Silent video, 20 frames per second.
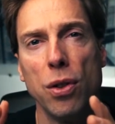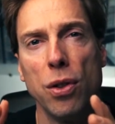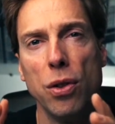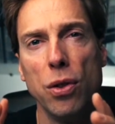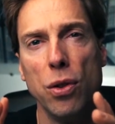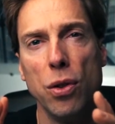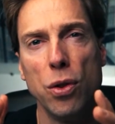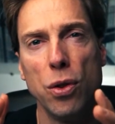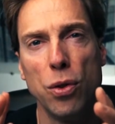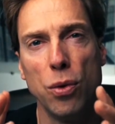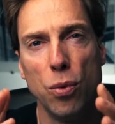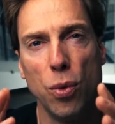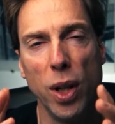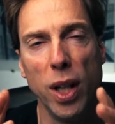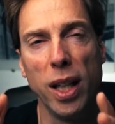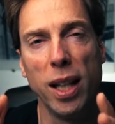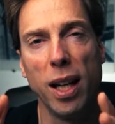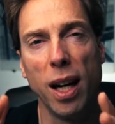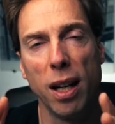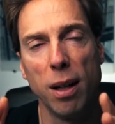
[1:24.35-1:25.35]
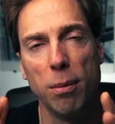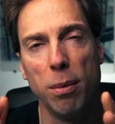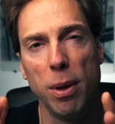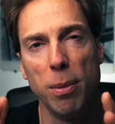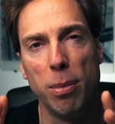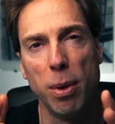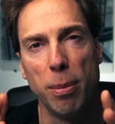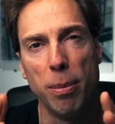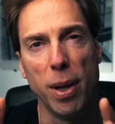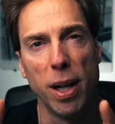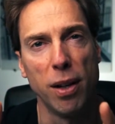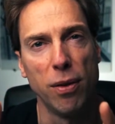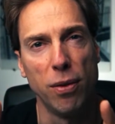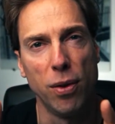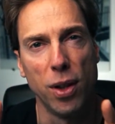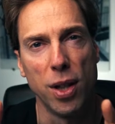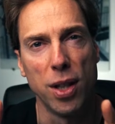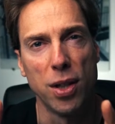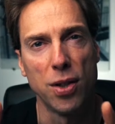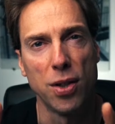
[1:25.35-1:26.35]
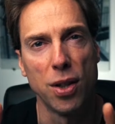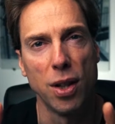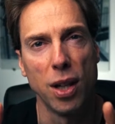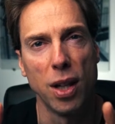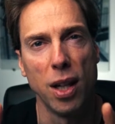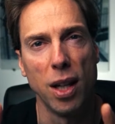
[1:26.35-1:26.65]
you really got to be prepared for this.